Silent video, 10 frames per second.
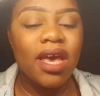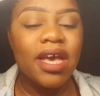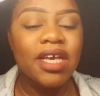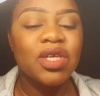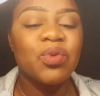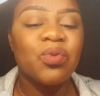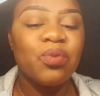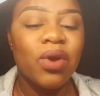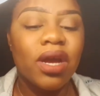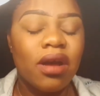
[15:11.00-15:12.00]
his
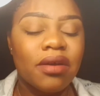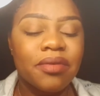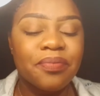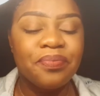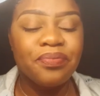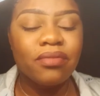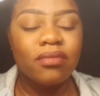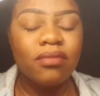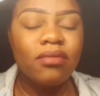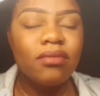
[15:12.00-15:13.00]

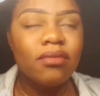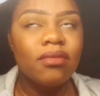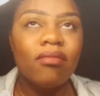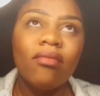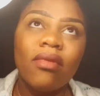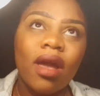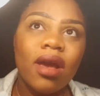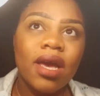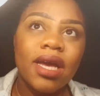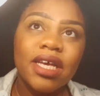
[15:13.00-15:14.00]

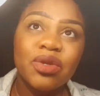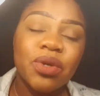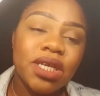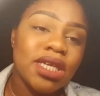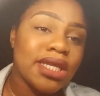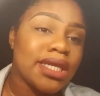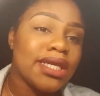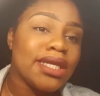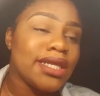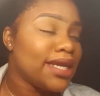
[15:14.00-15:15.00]

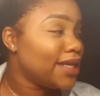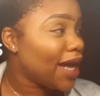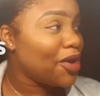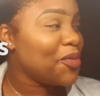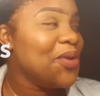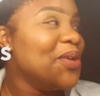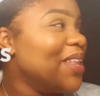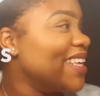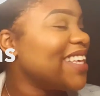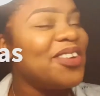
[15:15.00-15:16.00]
racistness. It's not
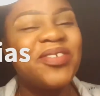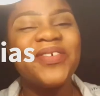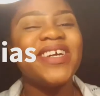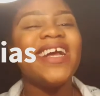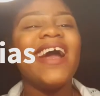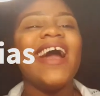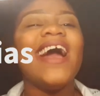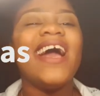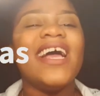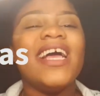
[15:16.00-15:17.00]
even a word.
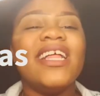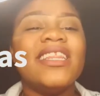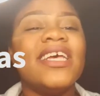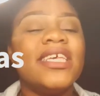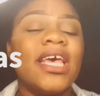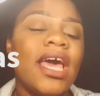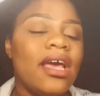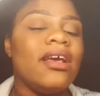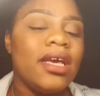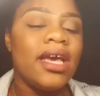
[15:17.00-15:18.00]
His
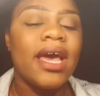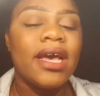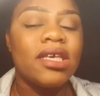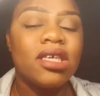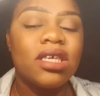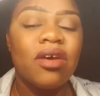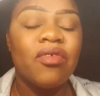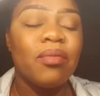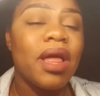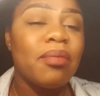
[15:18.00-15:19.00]
hate he has
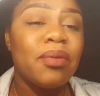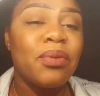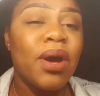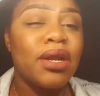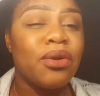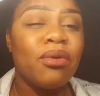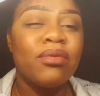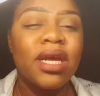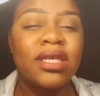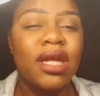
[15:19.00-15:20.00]
for black people. I
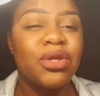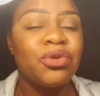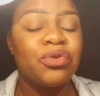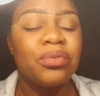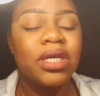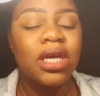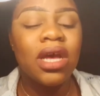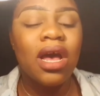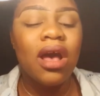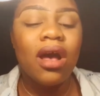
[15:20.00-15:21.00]
know that's not true, but
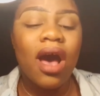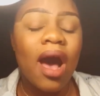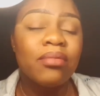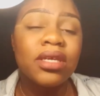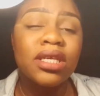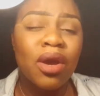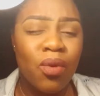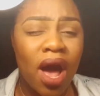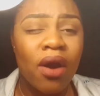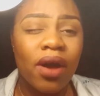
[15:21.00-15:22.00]
I'm just
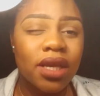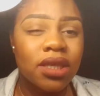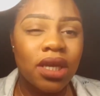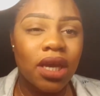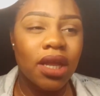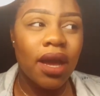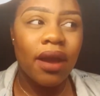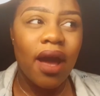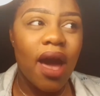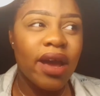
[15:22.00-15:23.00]
saying how I see it.
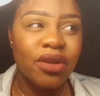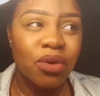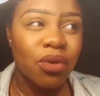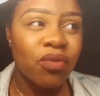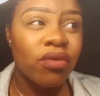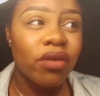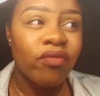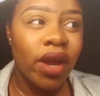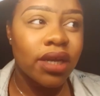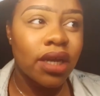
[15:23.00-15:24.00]
Like, I know for a
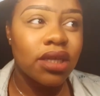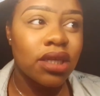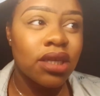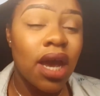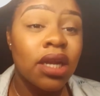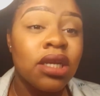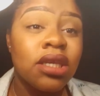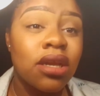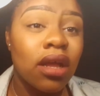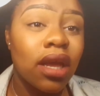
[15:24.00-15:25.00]
fact that this guy
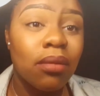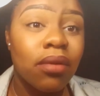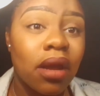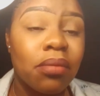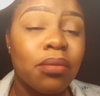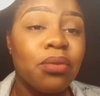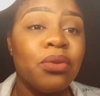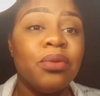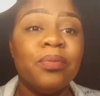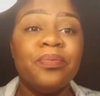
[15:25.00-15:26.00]
does not like black
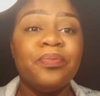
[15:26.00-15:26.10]
people.